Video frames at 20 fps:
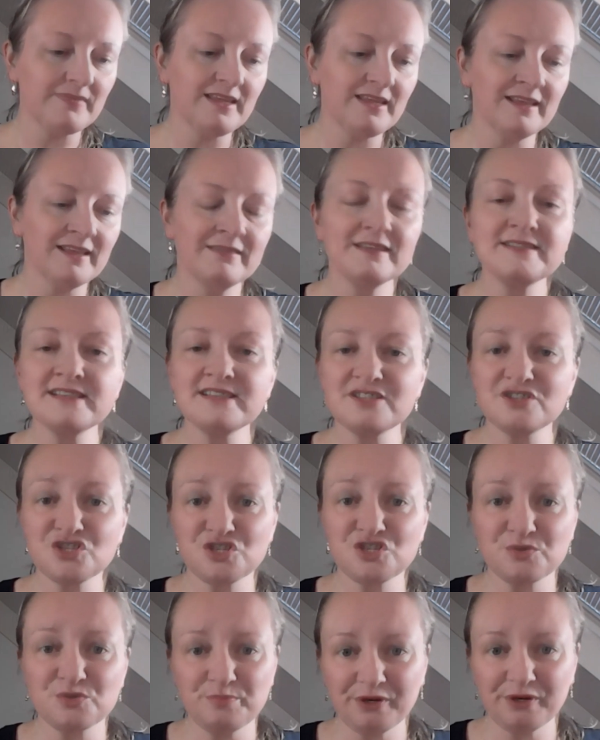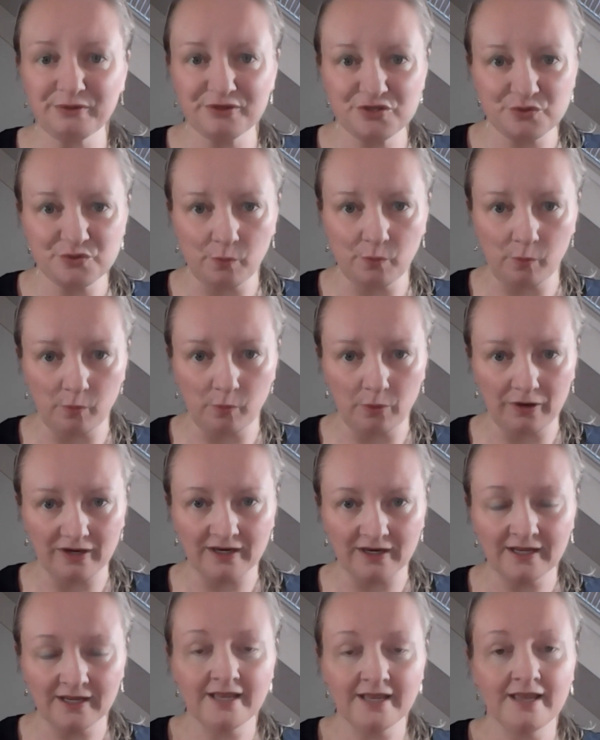This is a spiritual war.
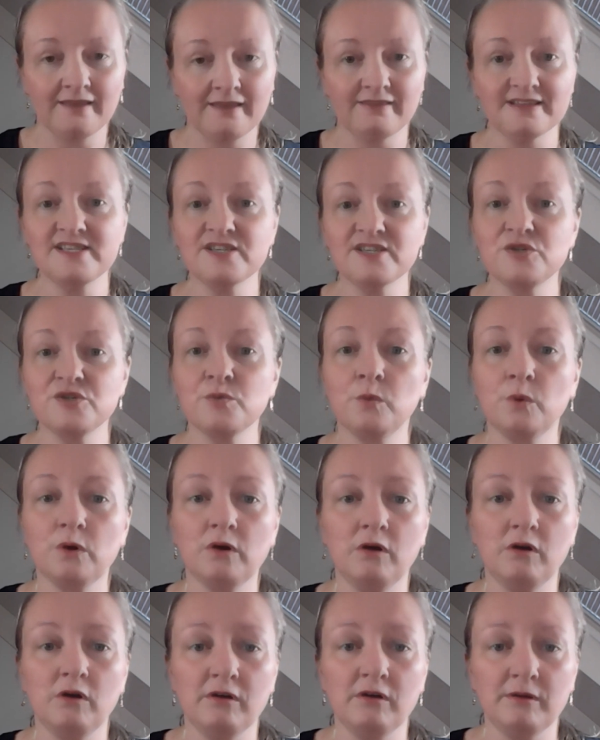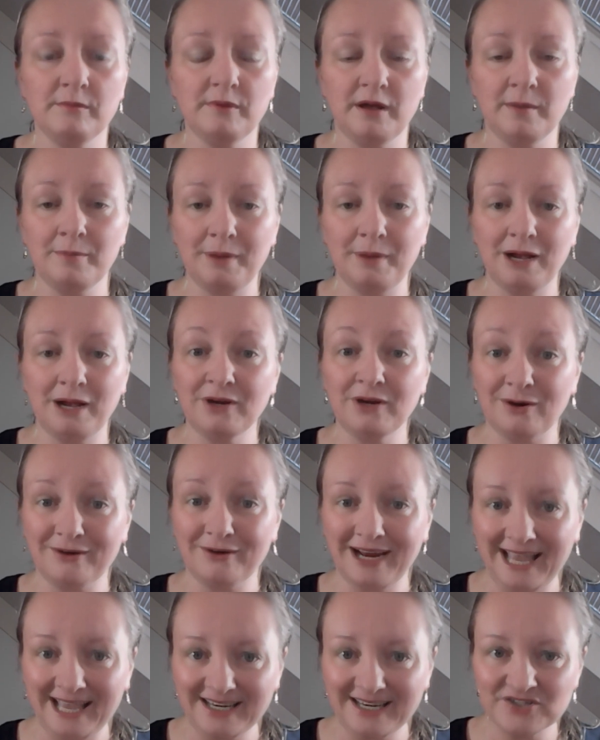This is war about our
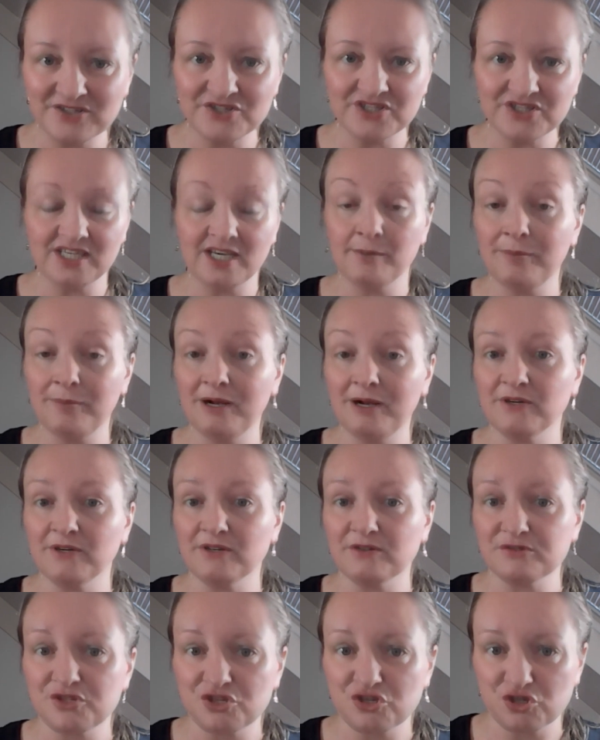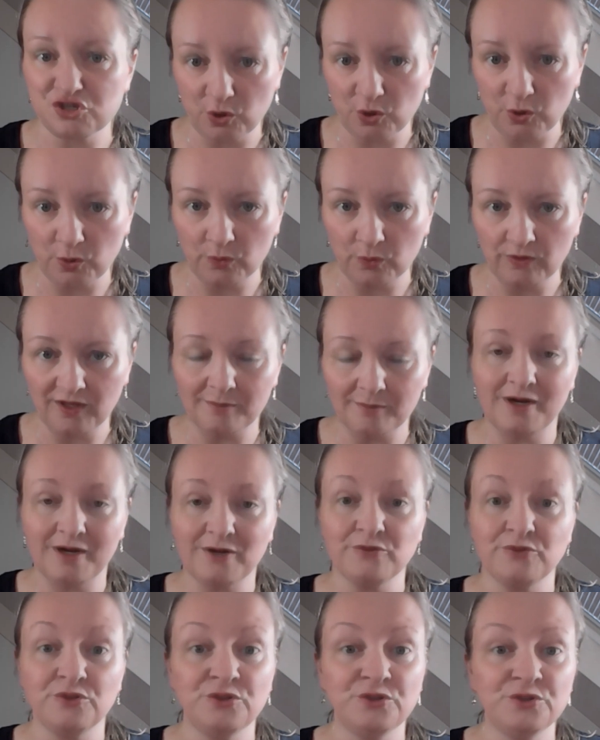energy, about our soul,
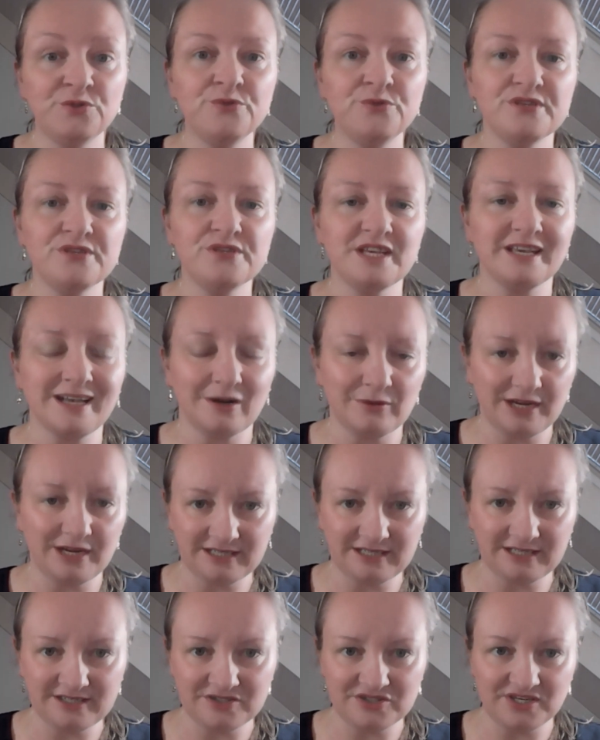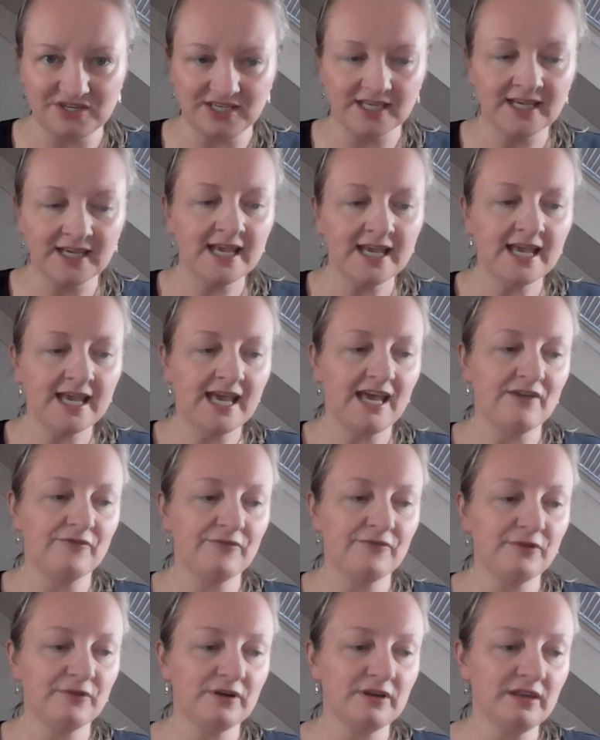about using our energy. And
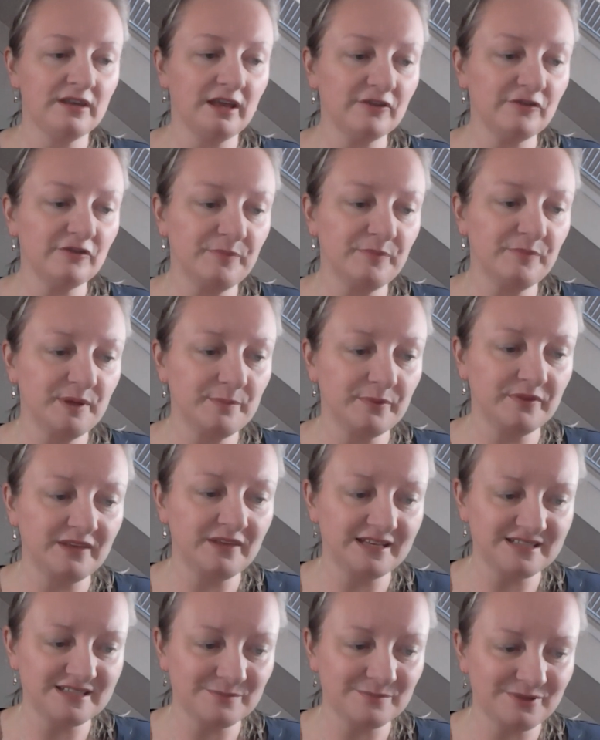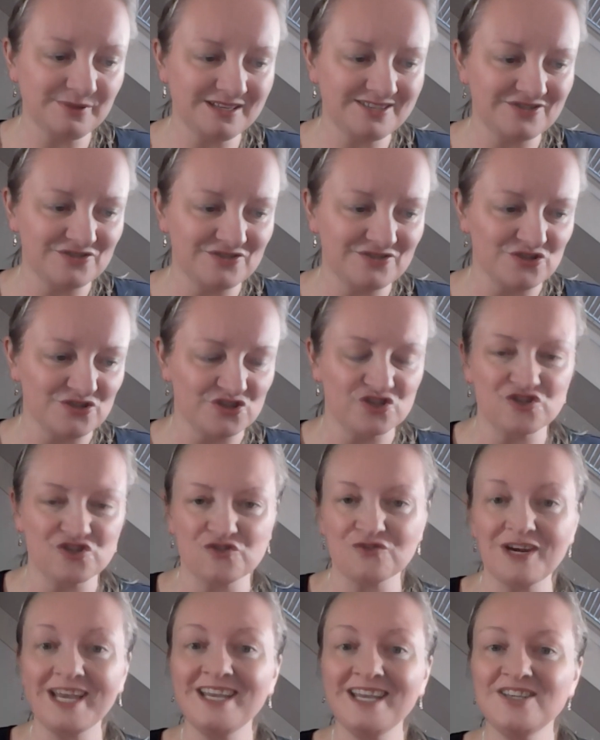for a lot of people, that's a bit
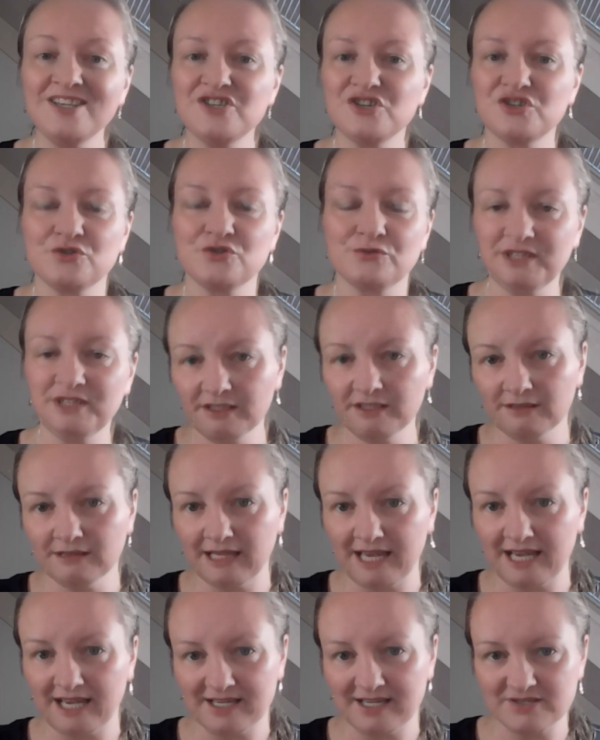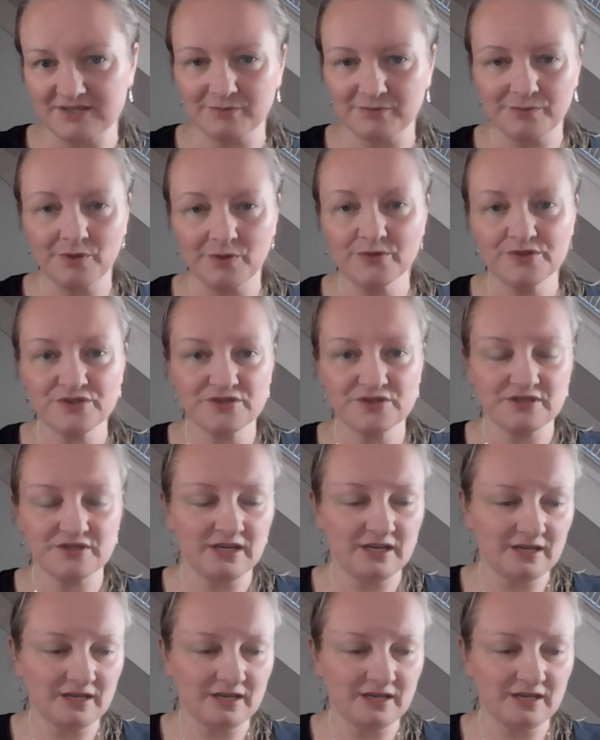strange to realize. Most